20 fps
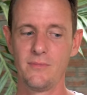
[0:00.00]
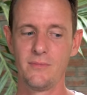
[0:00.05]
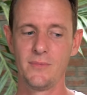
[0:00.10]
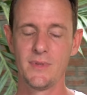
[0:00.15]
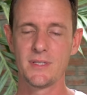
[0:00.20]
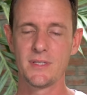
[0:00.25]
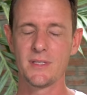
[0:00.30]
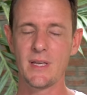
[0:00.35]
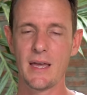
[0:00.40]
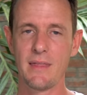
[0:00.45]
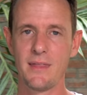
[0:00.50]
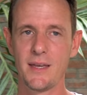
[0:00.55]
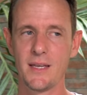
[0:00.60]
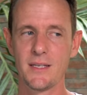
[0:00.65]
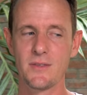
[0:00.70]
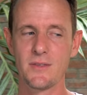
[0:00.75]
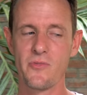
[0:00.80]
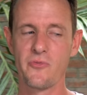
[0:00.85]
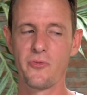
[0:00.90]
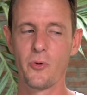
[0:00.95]
this, I think,
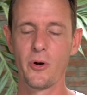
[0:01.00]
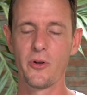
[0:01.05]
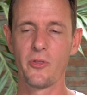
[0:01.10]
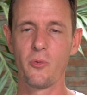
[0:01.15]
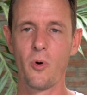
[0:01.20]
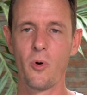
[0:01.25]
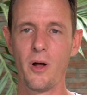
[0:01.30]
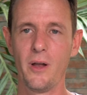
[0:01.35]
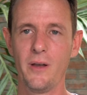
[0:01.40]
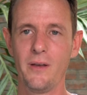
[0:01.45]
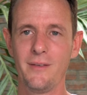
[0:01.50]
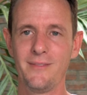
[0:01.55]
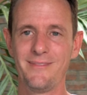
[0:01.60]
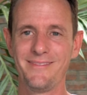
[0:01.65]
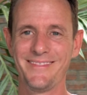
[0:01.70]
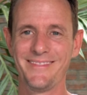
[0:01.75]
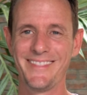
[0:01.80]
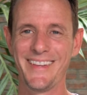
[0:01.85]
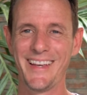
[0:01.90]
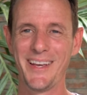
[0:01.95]
is the fourth one
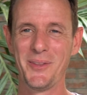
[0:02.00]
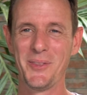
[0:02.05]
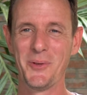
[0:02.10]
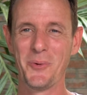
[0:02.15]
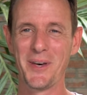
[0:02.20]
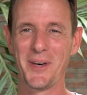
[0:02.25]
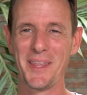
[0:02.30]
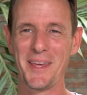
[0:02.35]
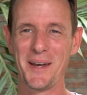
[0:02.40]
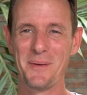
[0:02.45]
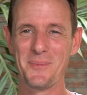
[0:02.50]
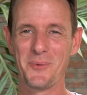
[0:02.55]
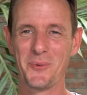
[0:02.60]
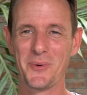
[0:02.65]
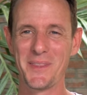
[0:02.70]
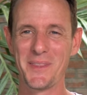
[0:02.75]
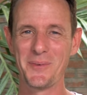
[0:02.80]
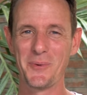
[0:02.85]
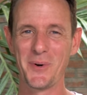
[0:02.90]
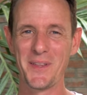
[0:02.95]
in the
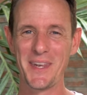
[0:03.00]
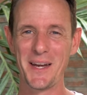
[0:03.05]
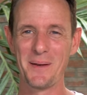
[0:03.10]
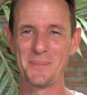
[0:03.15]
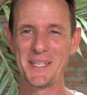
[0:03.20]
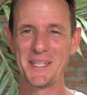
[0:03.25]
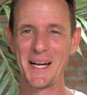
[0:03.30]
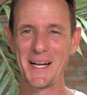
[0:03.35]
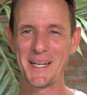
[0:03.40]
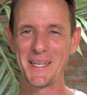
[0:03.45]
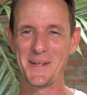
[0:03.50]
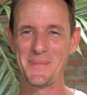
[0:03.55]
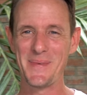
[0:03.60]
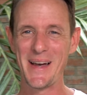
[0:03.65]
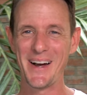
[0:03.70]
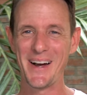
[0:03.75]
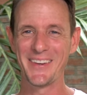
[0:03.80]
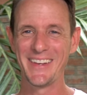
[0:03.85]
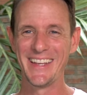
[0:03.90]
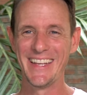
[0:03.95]
one that I'm talking
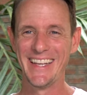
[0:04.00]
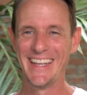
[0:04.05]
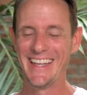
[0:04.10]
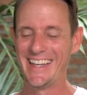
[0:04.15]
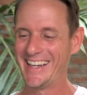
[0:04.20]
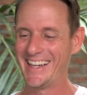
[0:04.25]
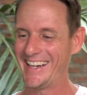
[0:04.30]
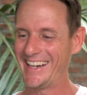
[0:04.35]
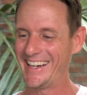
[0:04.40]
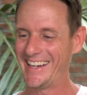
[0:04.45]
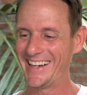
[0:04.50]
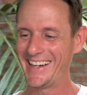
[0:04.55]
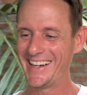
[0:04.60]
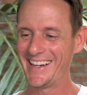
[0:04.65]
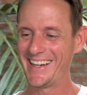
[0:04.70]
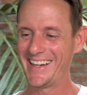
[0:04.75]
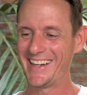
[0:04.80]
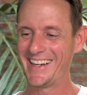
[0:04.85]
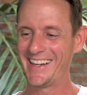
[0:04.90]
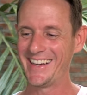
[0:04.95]
about.
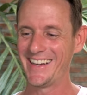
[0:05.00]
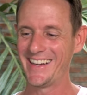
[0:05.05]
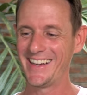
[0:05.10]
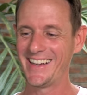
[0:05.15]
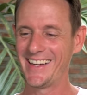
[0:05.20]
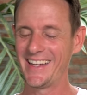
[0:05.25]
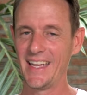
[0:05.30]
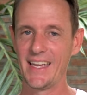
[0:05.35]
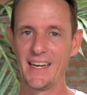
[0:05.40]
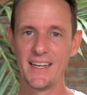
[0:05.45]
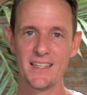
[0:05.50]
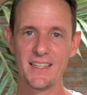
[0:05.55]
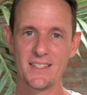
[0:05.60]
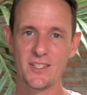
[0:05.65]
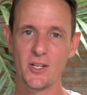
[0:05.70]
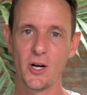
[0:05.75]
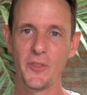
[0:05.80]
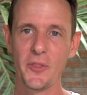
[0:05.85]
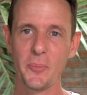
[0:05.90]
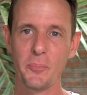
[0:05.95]
And it's
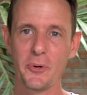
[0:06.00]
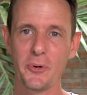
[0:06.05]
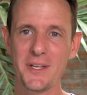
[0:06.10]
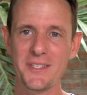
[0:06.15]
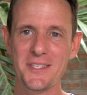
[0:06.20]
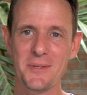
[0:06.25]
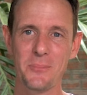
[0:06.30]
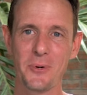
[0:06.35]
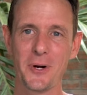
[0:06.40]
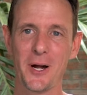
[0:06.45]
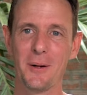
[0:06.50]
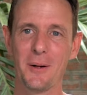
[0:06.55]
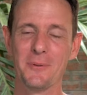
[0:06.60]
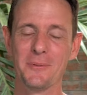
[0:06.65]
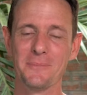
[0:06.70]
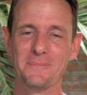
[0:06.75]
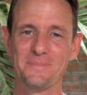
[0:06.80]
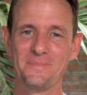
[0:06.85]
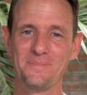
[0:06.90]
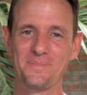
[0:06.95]
called the prison
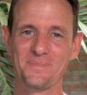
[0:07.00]
problem.